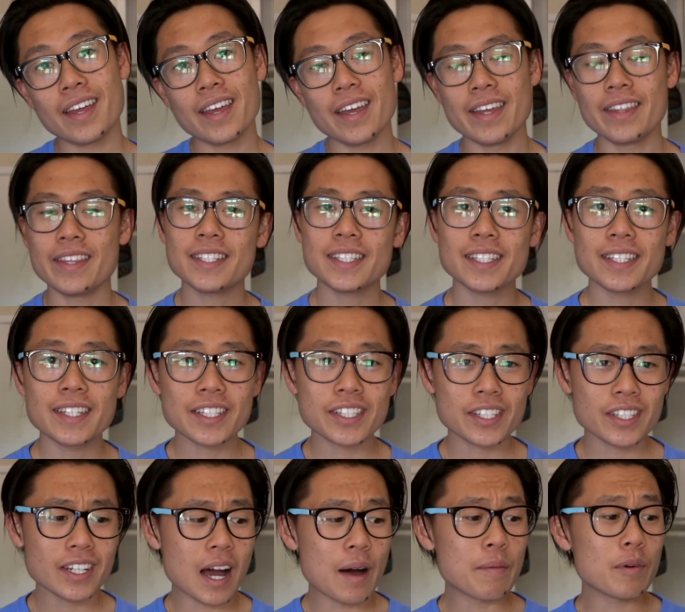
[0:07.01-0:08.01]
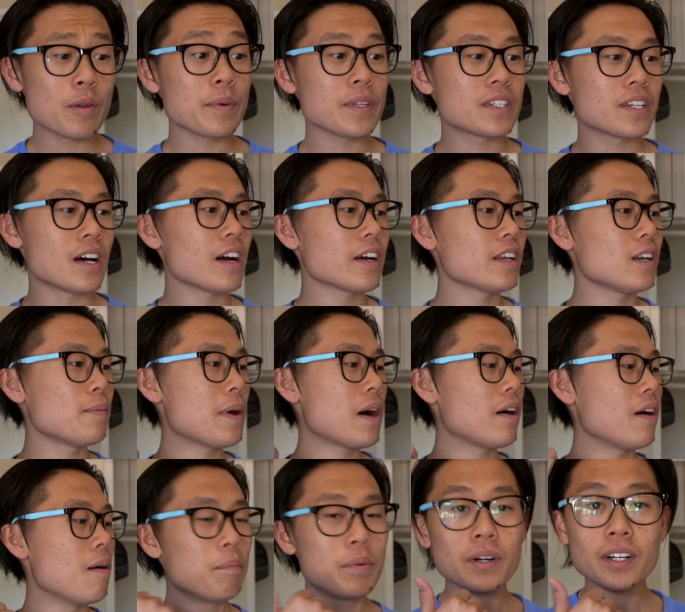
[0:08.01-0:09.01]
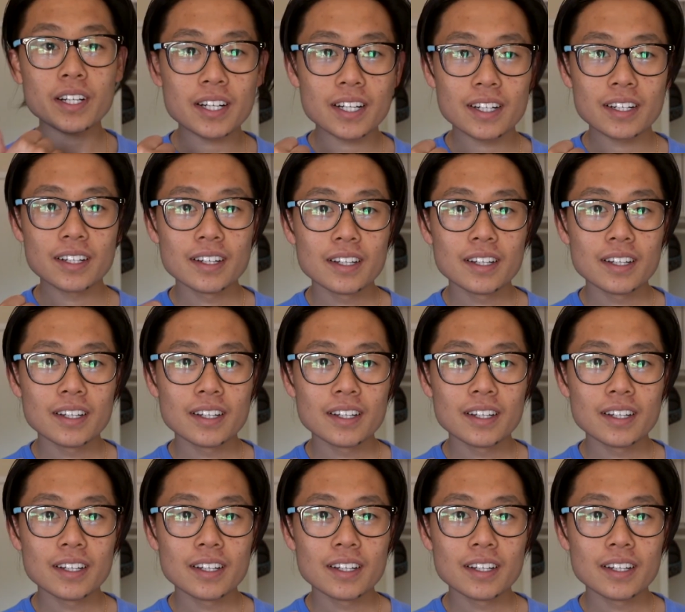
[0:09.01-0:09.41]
In this edition, I'm going to be talking about a book,